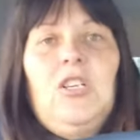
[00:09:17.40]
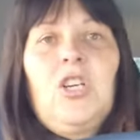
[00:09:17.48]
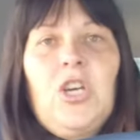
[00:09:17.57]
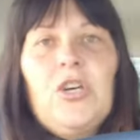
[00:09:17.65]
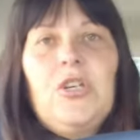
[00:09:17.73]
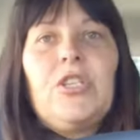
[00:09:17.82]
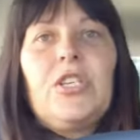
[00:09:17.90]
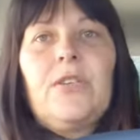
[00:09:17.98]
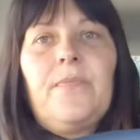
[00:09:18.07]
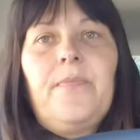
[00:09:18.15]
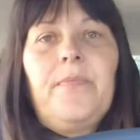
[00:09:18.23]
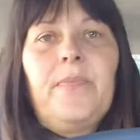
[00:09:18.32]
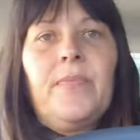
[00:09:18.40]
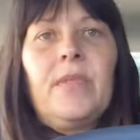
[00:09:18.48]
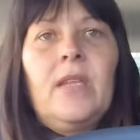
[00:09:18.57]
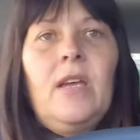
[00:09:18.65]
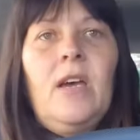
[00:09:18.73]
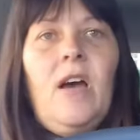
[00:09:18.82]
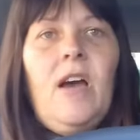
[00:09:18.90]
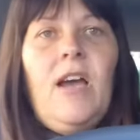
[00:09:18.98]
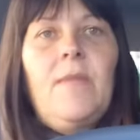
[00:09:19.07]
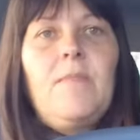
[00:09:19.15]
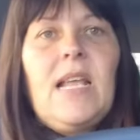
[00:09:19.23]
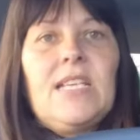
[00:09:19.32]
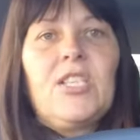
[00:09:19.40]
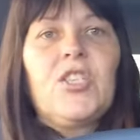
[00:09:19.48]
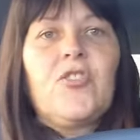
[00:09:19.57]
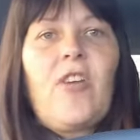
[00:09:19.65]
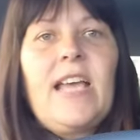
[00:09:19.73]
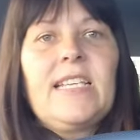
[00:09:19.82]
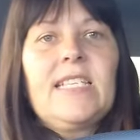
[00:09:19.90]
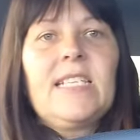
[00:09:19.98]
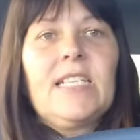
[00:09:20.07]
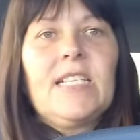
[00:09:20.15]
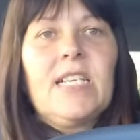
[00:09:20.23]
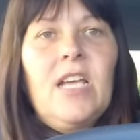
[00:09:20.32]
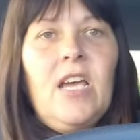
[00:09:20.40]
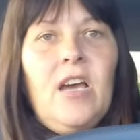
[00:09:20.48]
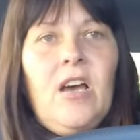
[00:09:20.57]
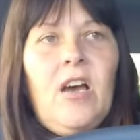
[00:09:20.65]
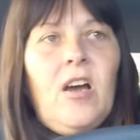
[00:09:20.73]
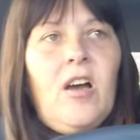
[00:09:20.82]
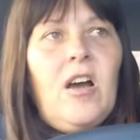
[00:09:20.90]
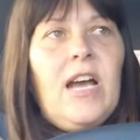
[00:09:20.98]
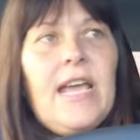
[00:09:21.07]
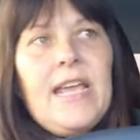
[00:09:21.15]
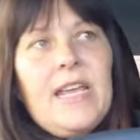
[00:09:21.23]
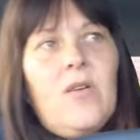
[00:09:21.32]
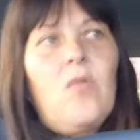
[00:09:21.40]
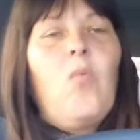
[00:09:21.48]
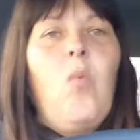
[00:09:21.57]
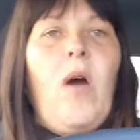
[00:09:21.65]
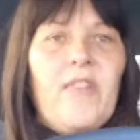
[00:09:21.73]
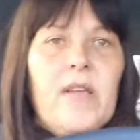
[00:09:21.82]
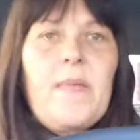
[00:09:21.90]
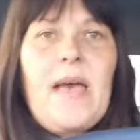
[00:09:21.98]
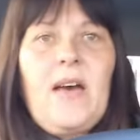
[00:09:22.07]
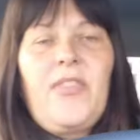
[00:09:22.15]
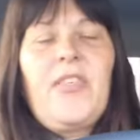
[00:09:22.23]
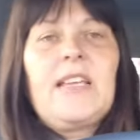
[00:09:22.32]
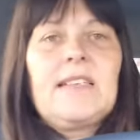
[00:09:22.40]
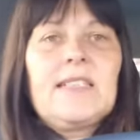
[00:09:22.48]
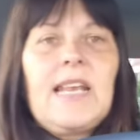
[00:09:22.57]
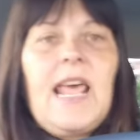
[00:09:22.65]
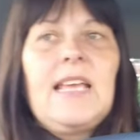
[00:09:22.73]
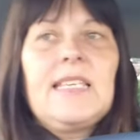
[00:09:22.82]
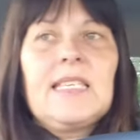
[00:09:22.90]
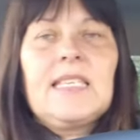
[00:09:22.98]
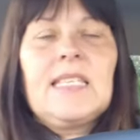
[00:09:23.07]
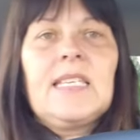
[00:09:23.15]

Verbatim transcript: good I'm less stressed, I worry about things less